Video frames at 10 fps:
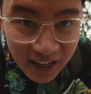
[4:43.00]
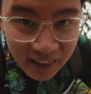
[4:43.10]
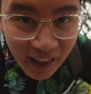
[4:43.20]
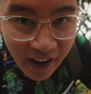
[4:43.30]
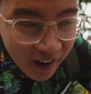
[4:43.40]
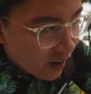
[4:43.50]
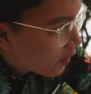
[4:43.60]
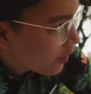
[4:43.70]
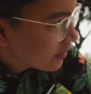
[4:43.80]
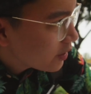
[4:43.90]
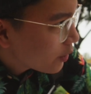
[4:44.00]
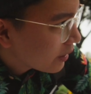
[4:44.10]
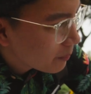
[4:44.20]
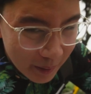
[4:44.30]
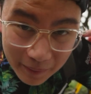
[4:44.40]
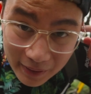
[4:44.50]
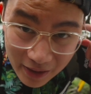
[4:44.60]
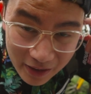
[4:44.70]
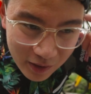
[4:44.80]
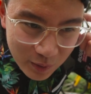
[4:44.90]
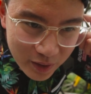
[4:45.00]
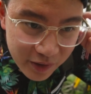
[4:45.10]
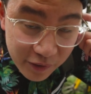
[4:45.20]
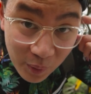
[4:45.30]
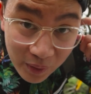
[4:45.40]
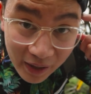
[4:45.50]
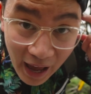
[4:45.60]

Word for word: lying around that you can probably, I think, use your phone